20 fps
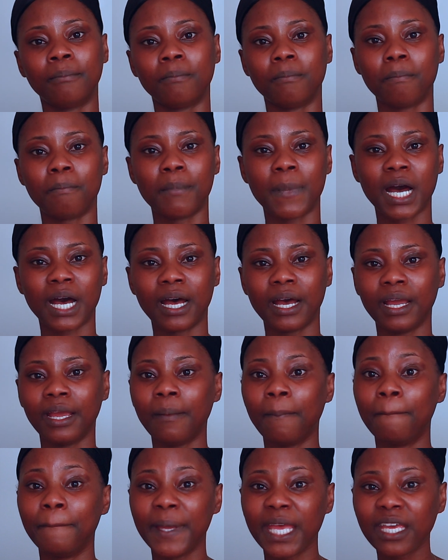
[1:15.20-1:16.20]
my
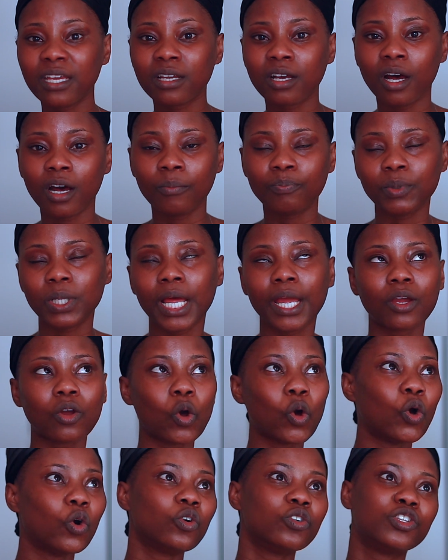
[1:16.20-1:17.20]
makeup, like
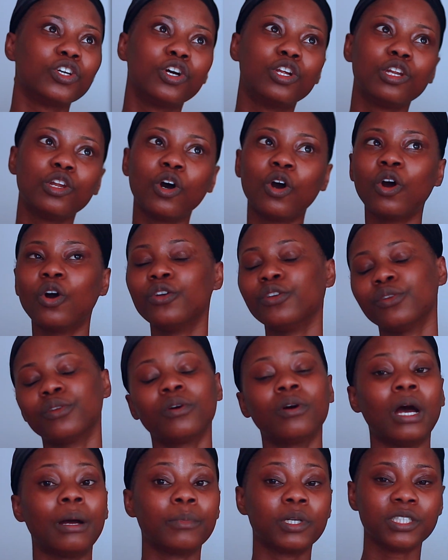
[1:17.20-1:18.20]
the glow, you
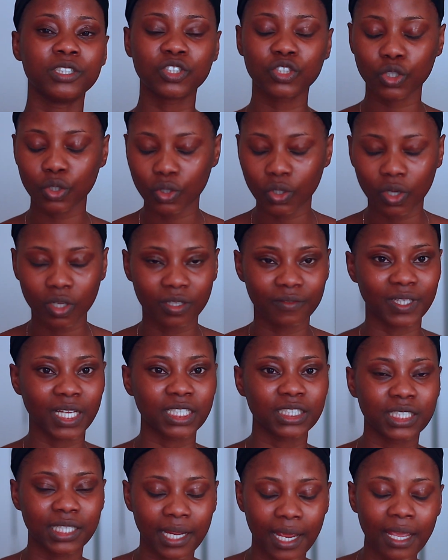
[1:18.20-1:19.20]
know. I'm going to show you all of
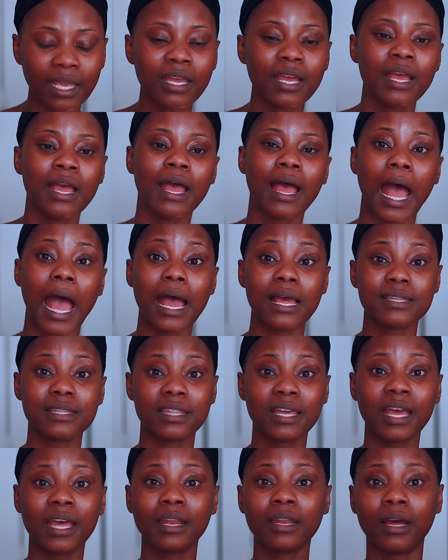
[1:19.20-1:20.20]
that today, and
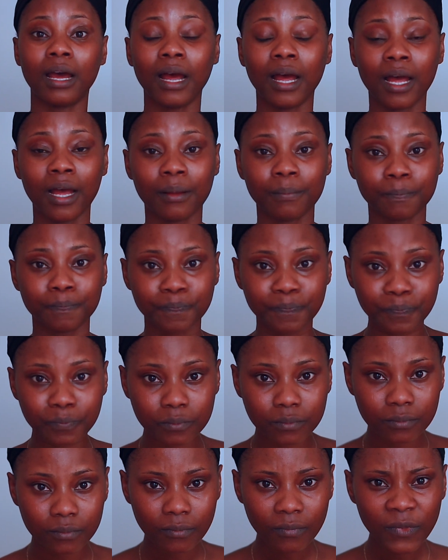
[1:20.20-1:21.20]
then
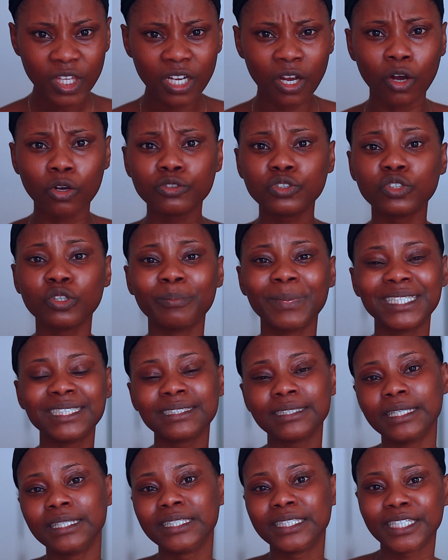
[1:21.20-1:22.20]
also my
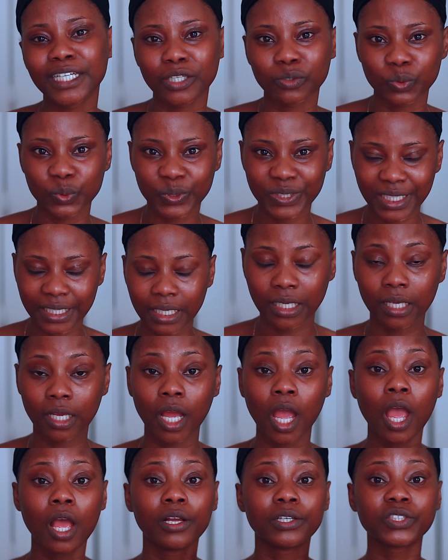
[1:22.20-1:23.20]
skincare routine.
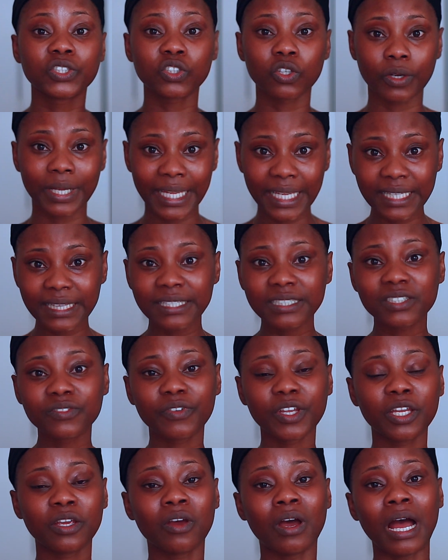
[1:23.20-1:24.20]
So in this
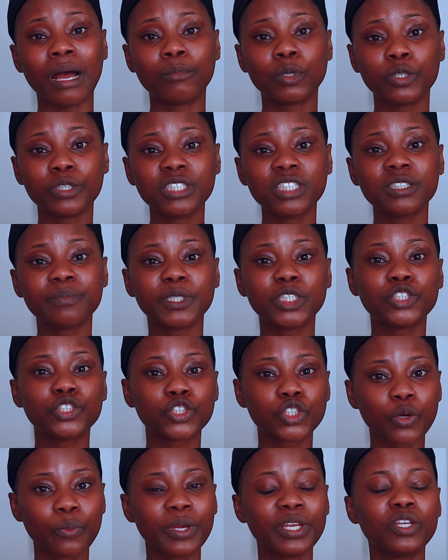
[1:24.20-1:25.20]
video, I'm going to be
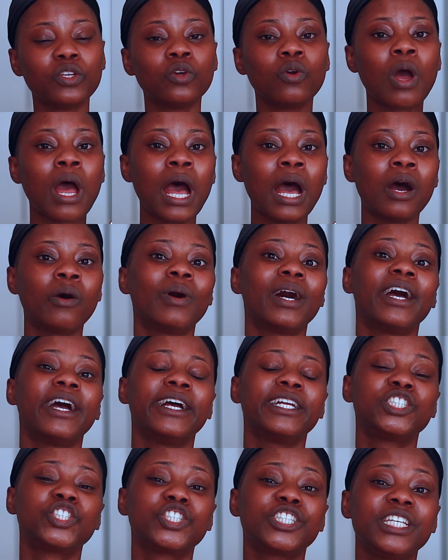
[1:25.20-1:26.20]
showing you how I
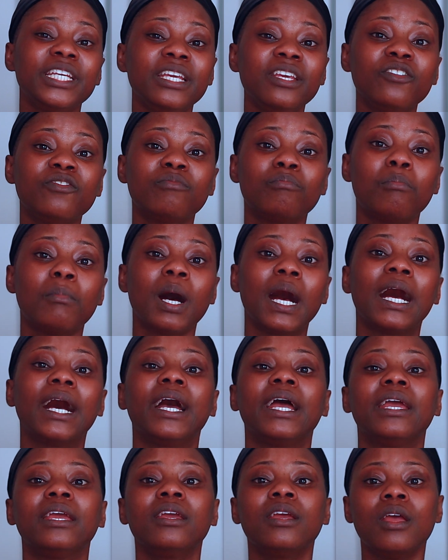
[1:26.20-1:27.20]
achieve
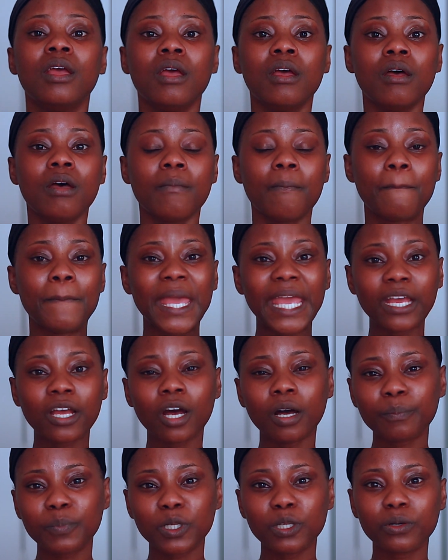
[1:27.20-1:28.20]
my
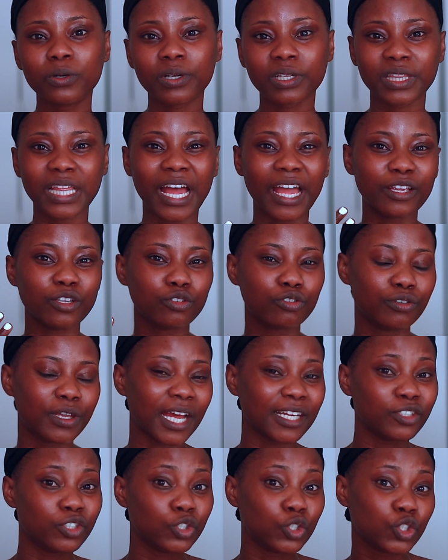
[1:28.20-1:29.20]
makeup look that
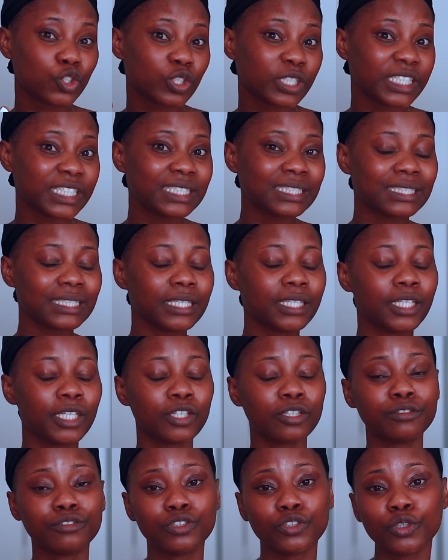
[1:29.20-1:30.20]
you usually see
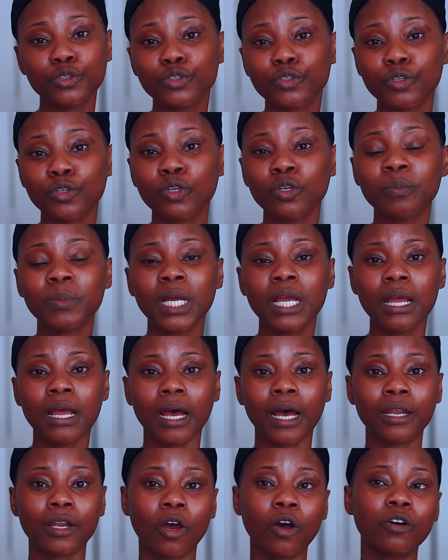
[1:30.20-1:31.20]
here on YouTube,
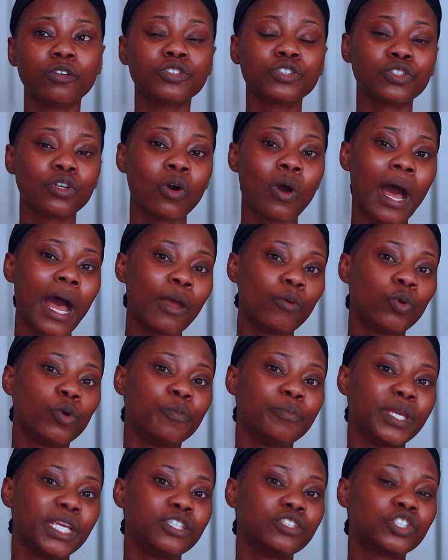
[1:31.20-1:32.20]
and also I
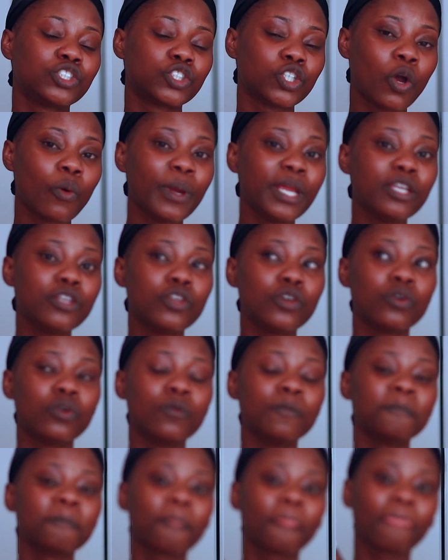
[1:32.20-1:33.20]
will be showing
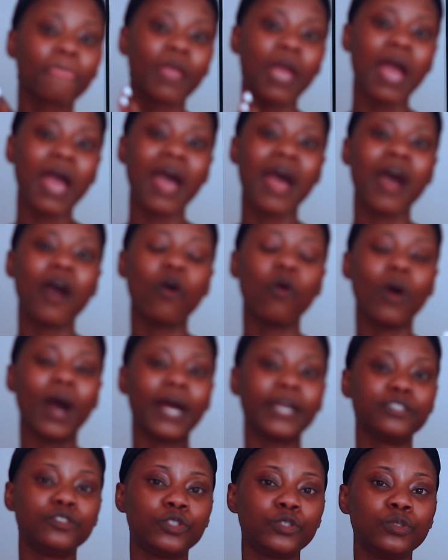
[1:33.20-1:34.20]
you how
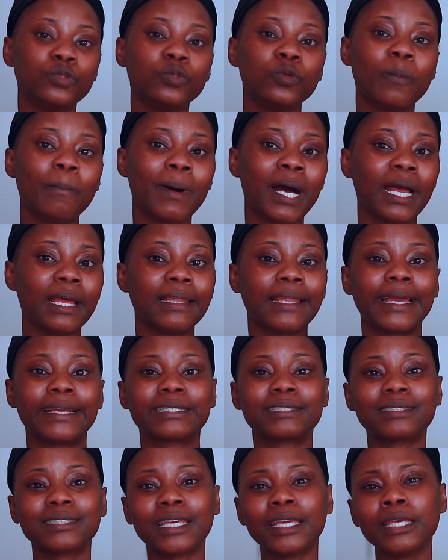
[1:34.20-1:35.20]
I do my
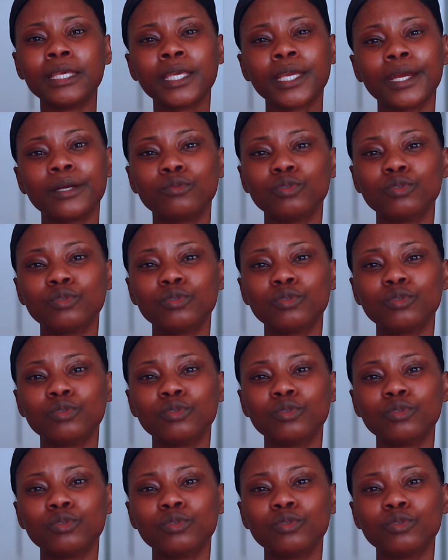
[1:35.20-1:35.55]
skincare